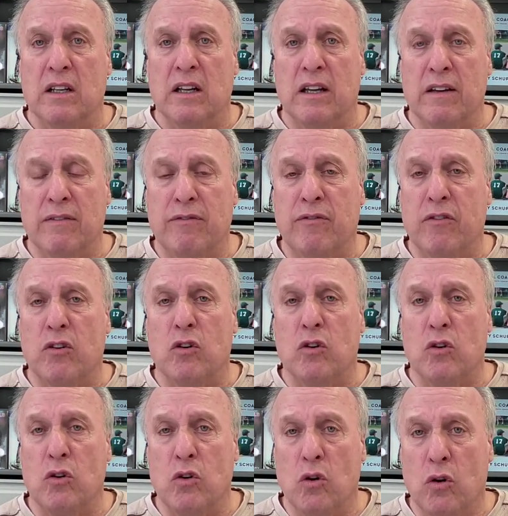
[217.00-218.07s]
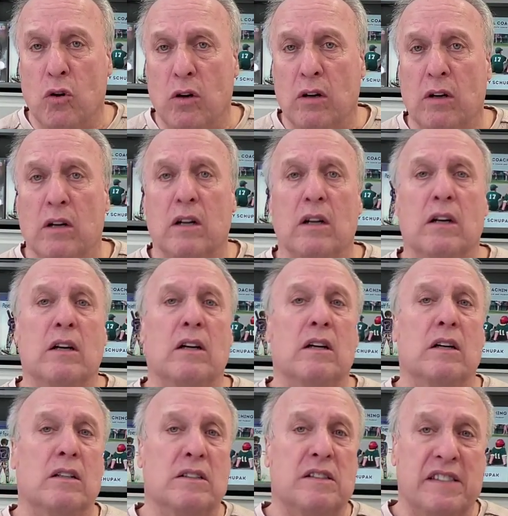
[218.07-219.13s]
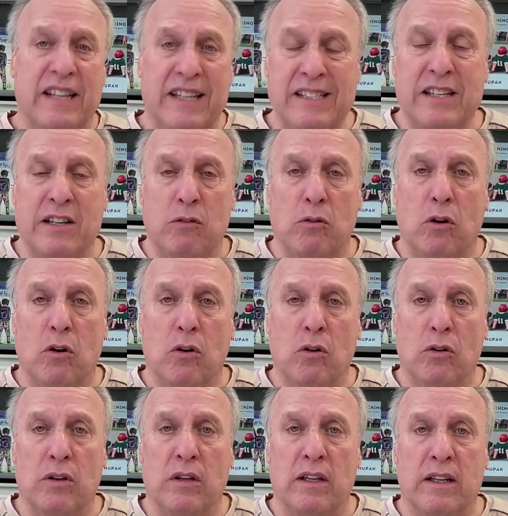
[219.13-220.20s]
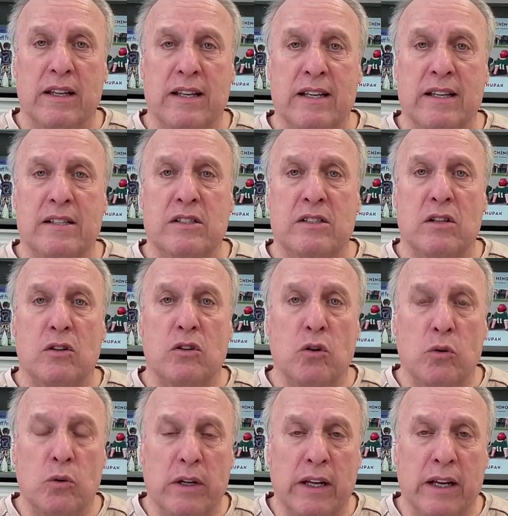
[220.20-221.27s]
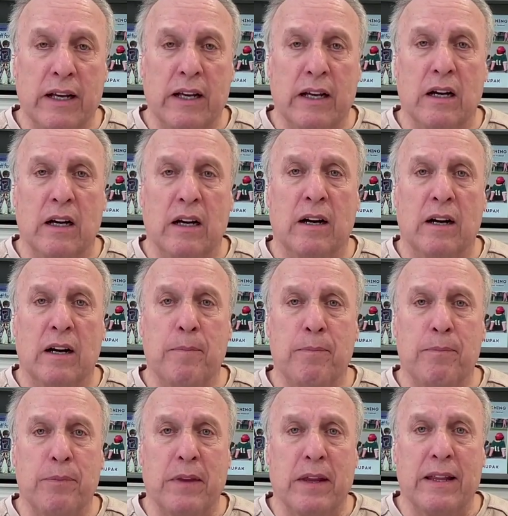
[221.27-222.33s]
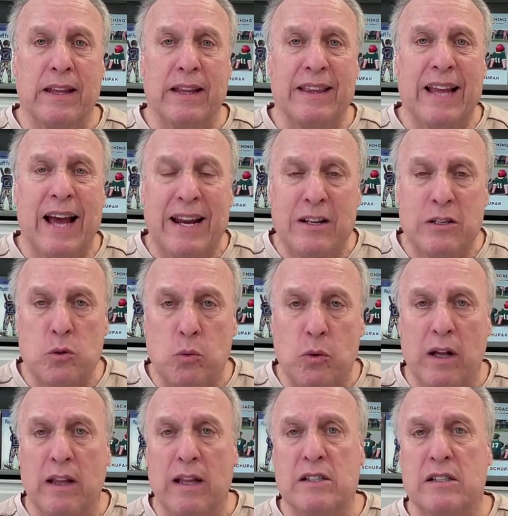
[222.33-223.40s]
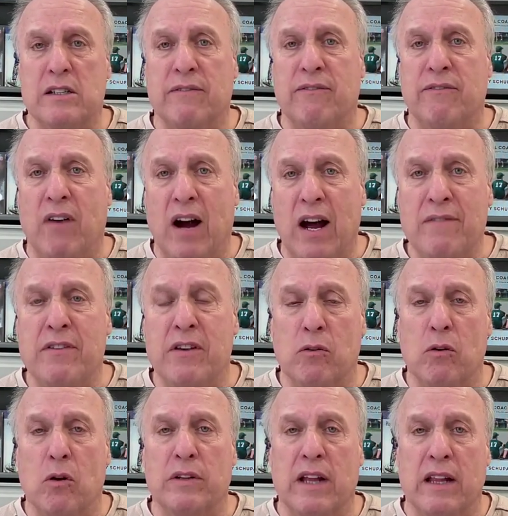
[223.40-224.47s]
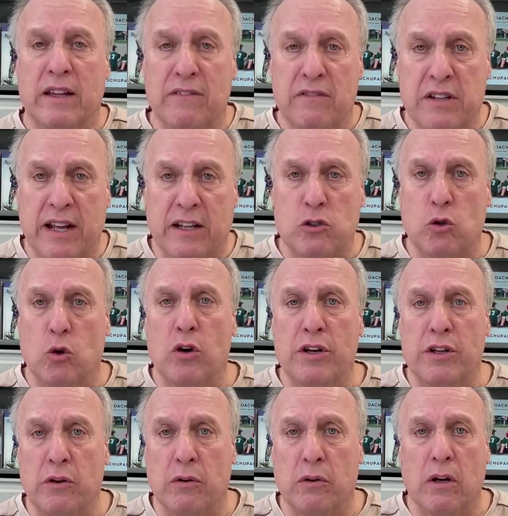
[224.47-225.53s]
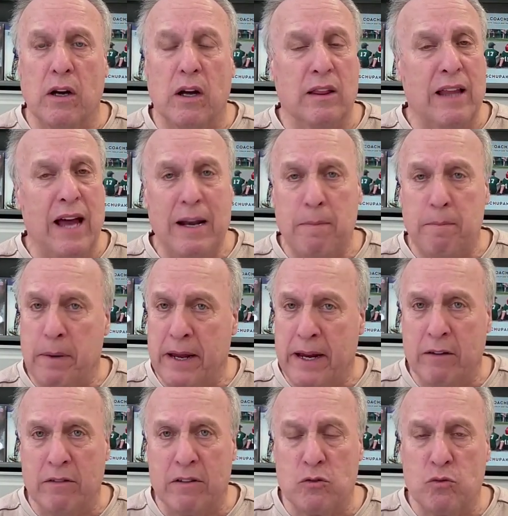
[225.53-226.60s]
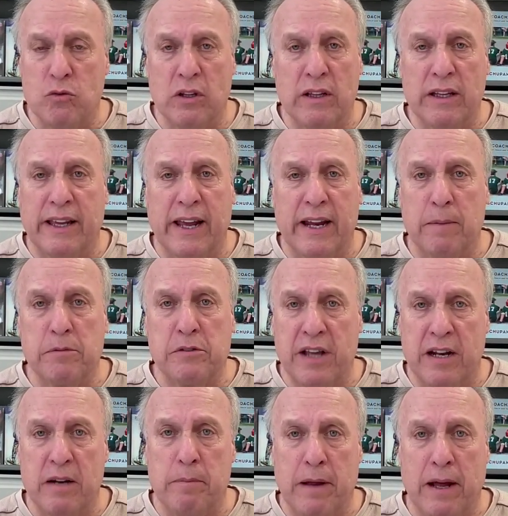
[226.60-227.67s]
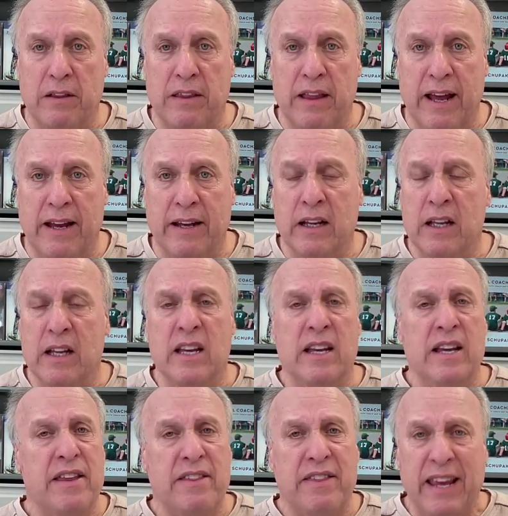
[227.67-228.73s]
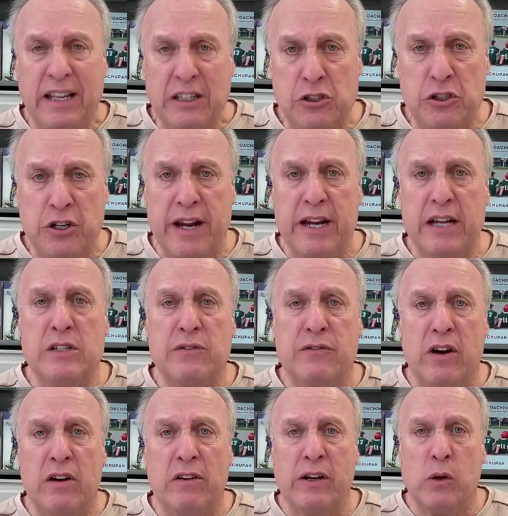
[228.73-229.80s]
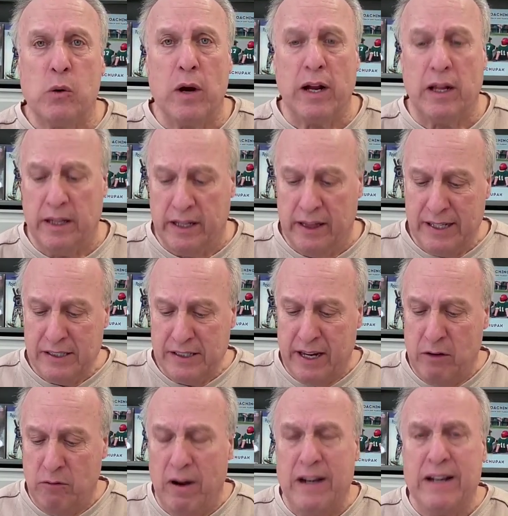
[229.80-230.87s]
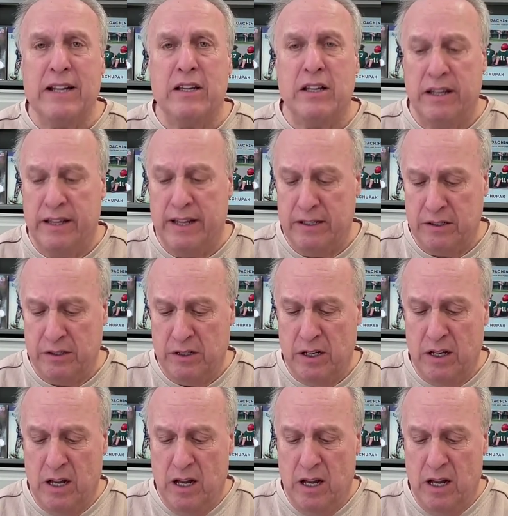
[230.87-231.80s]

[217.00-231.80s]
if your 6 year old is doing not as well as the 5 year old that lives next door to you. A lot of parents really get upset about that. Things change very quickly. Let's get right into this.